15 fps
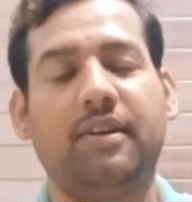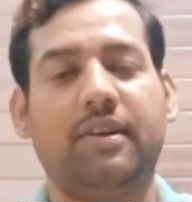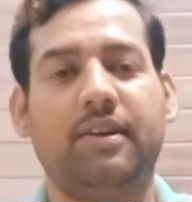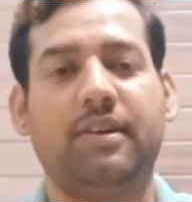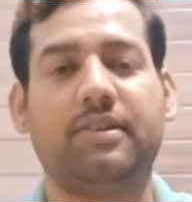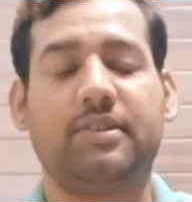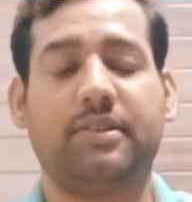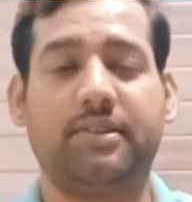
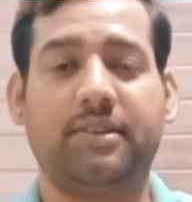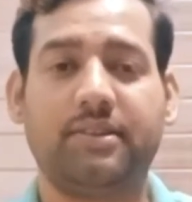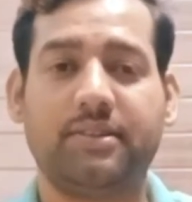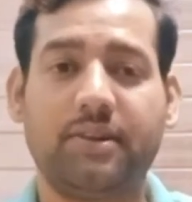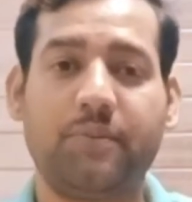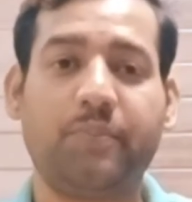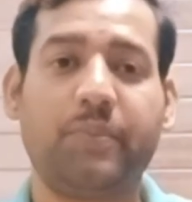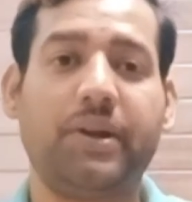It
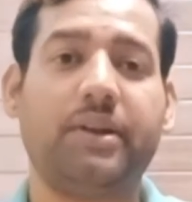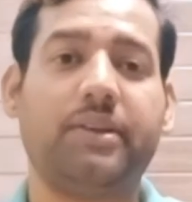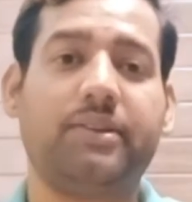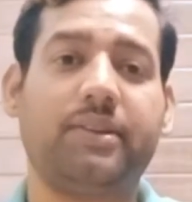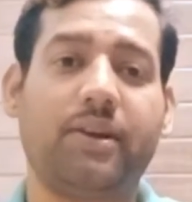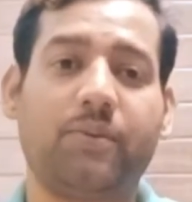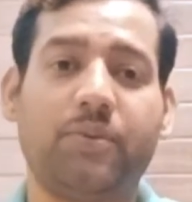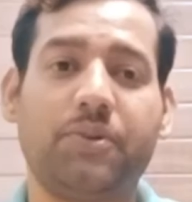doesn't mean
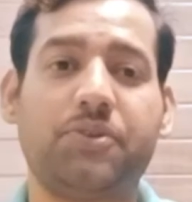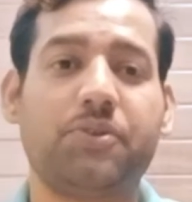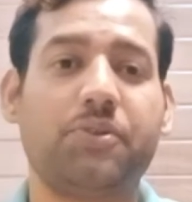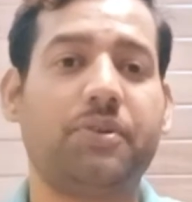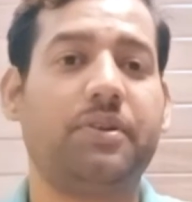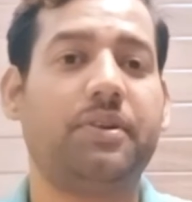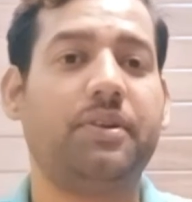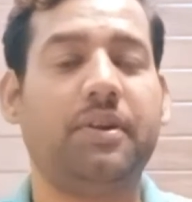that we
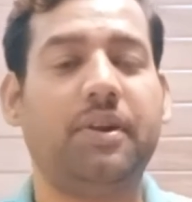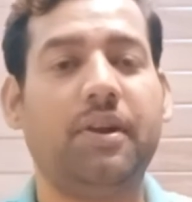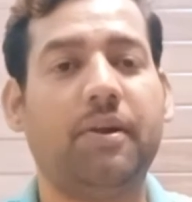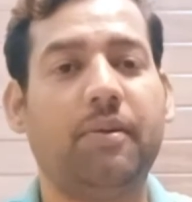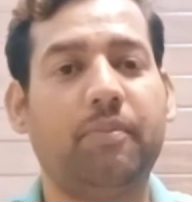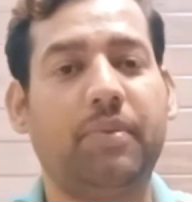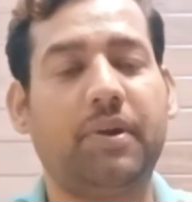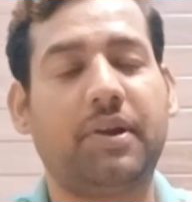should
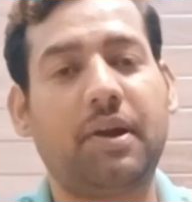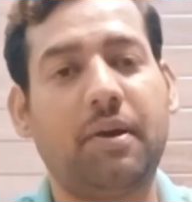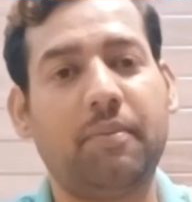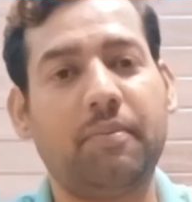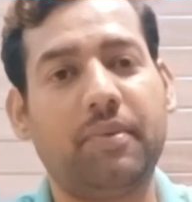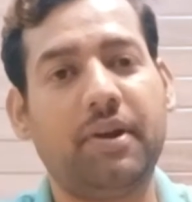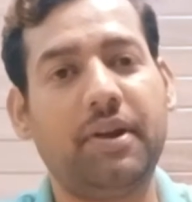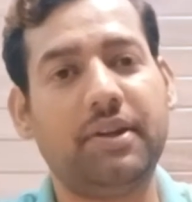
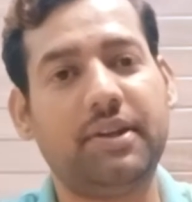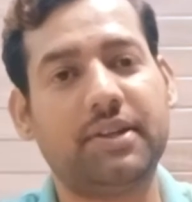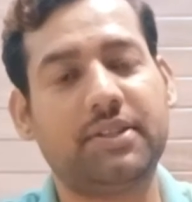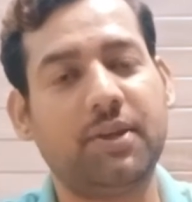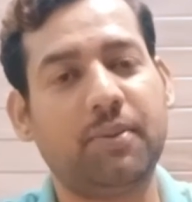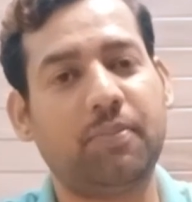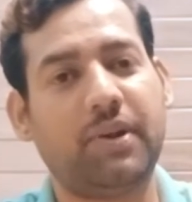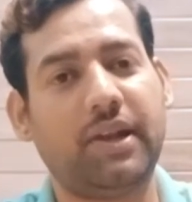become
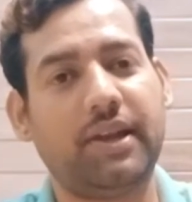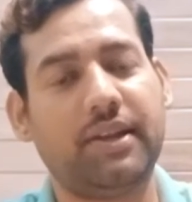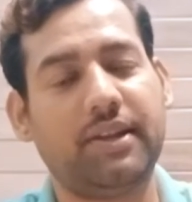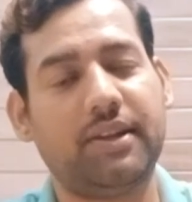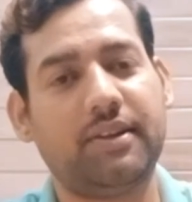indisciplined.